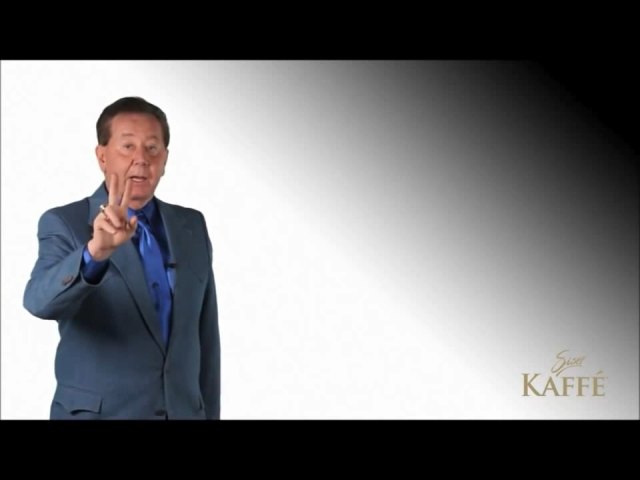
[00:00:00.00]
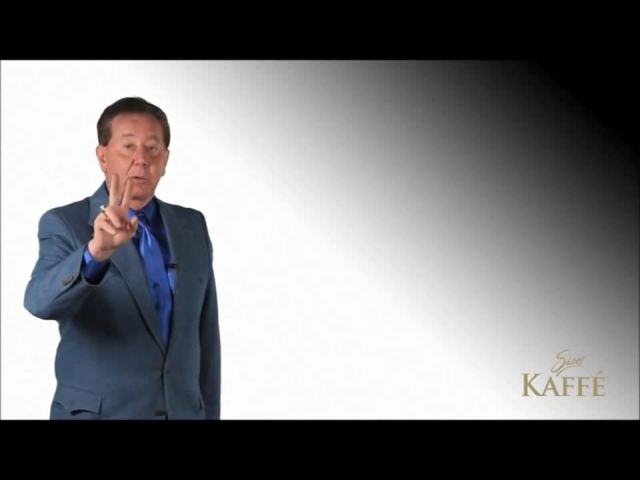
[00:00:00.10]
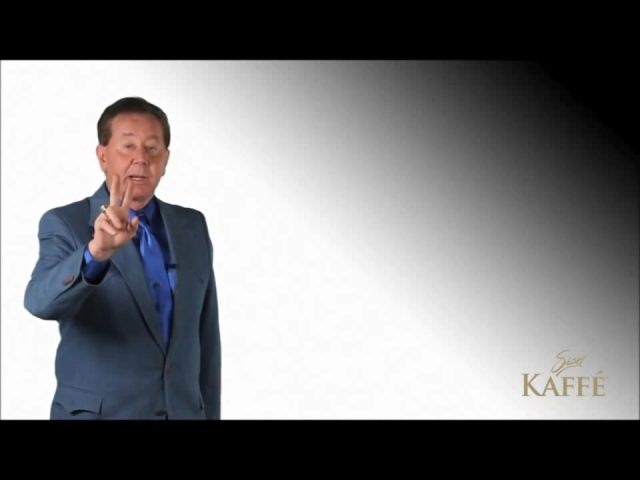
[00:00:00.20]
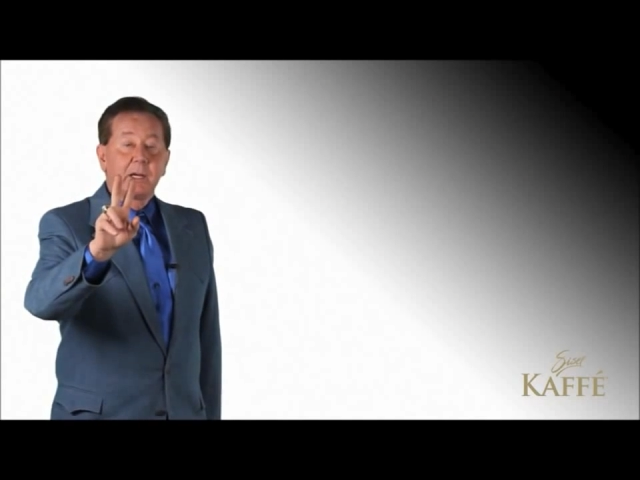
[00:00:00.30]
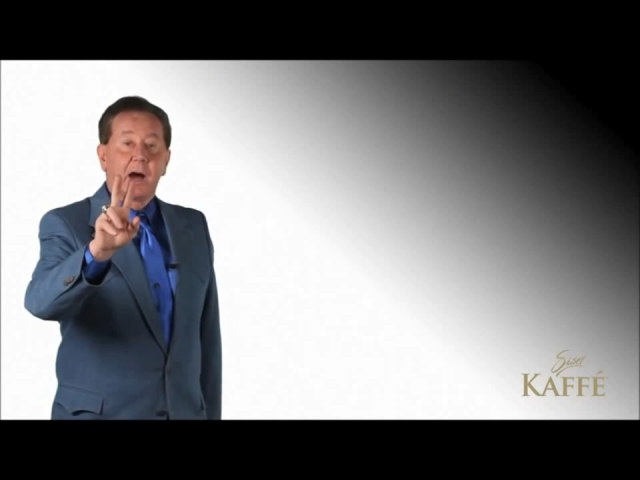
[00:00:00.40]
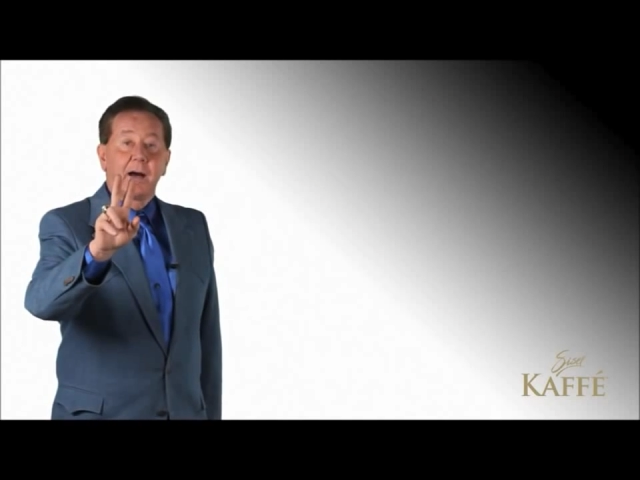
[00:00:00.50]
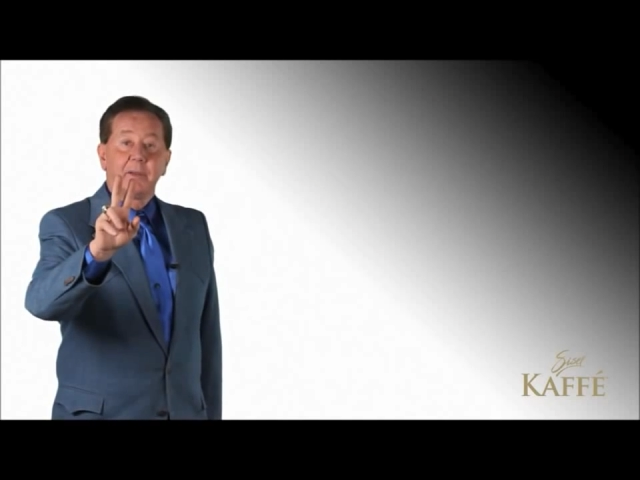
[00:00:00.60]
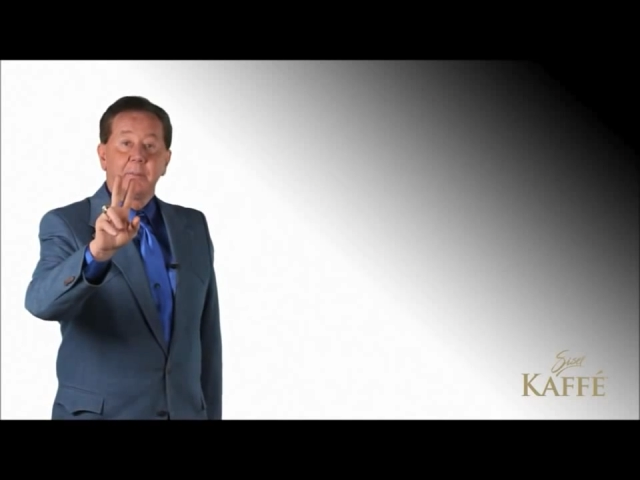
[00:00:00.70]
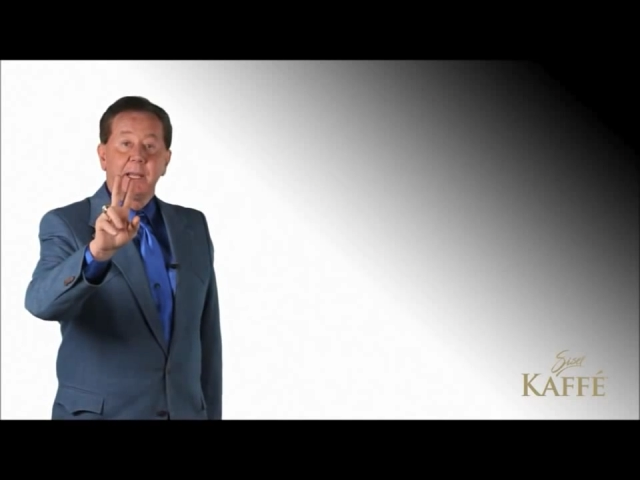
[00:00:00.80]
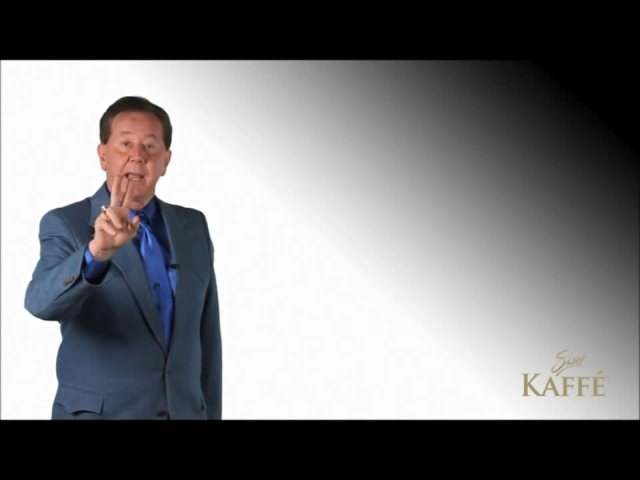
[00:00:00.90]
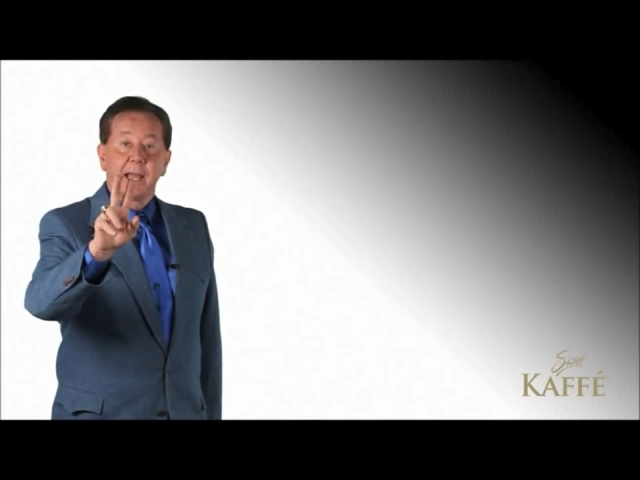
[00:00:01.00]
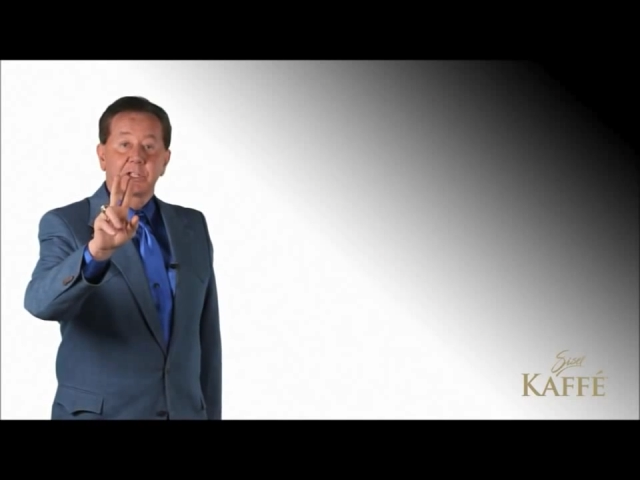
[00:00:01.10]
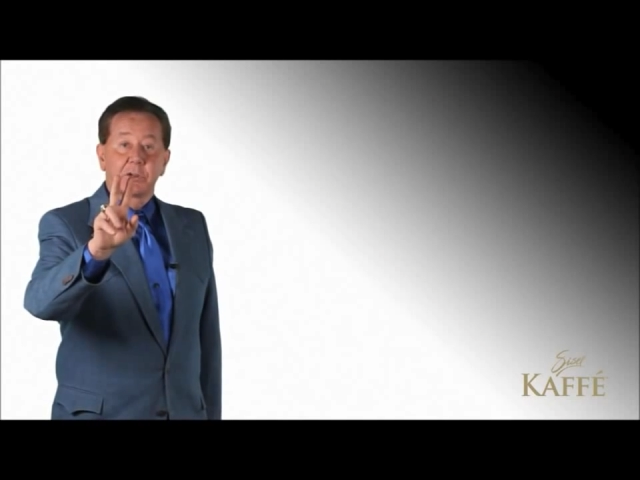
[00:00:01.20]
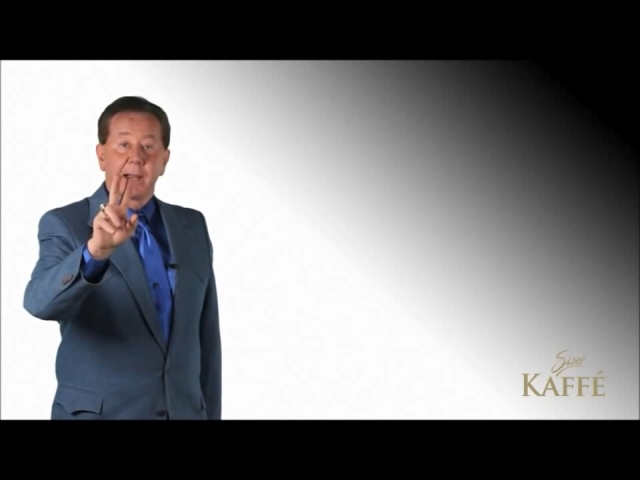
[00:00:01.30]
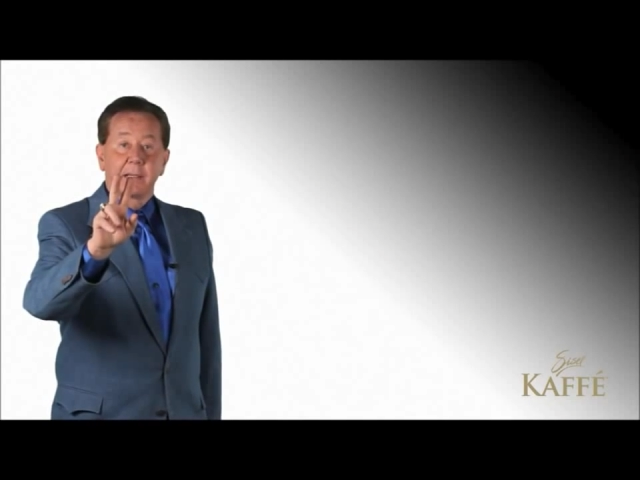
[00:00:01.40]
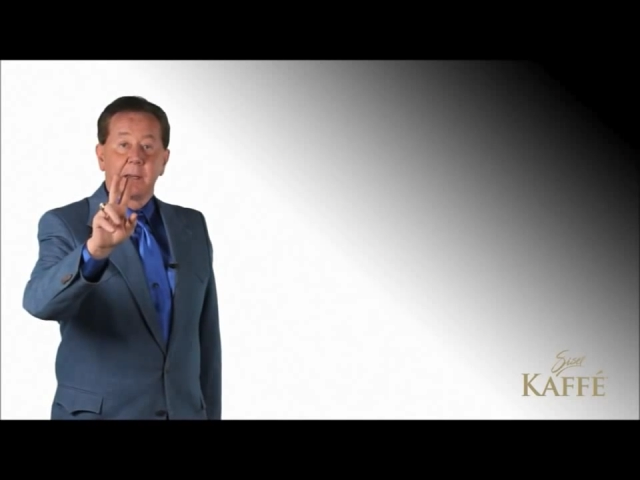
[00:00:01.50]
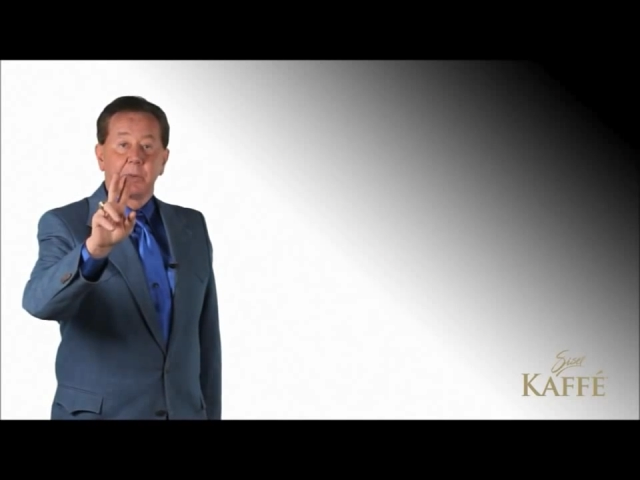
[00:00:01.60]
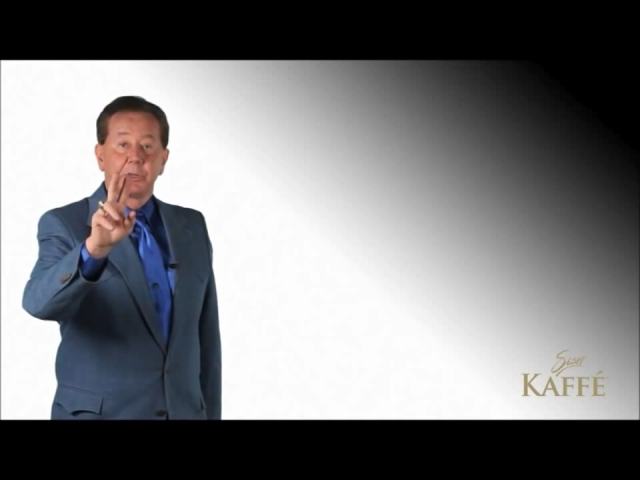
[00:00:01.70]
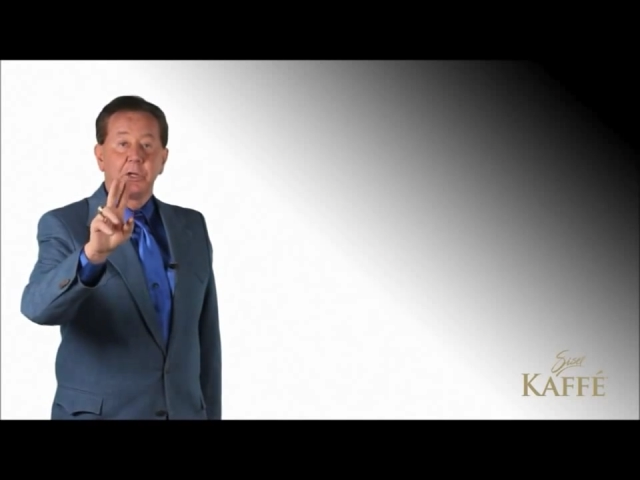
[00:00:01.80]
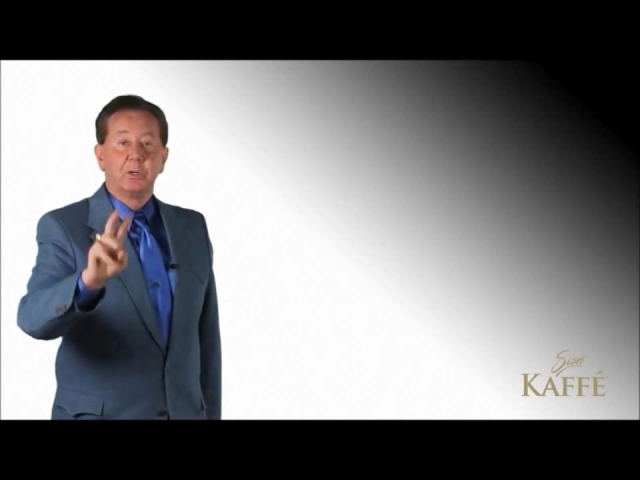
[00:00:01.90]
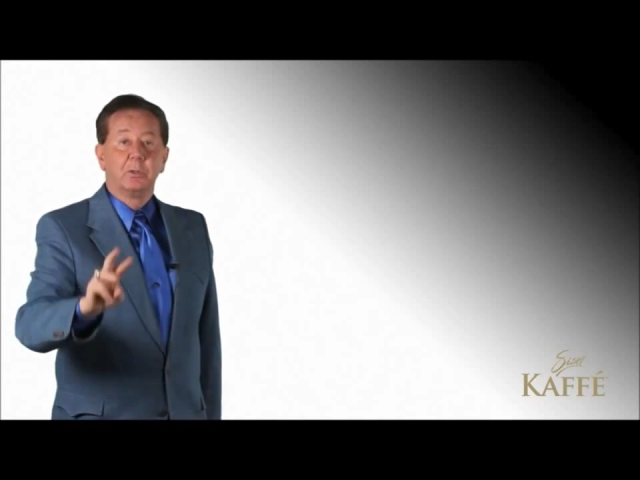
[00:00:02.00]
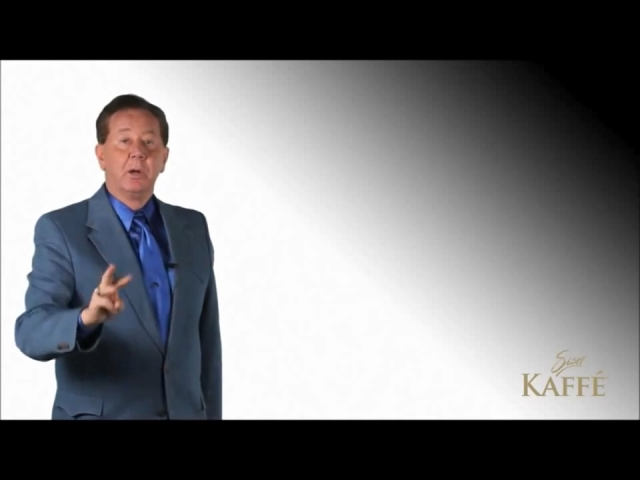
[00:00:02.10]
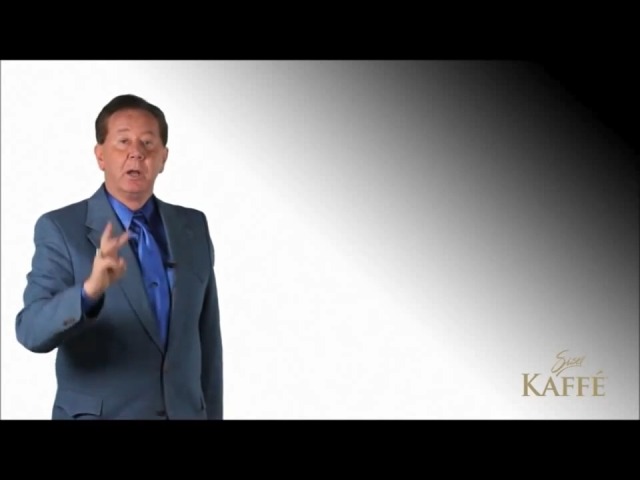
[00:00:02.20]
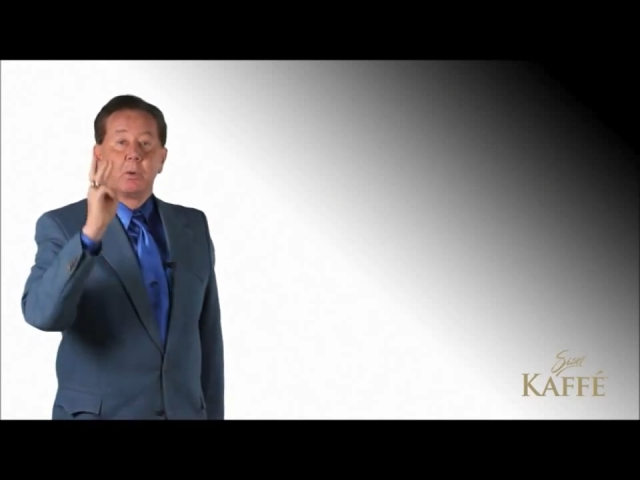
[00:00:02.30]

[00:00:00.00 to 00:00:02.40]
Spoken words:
Green coffee bean extract, number 2.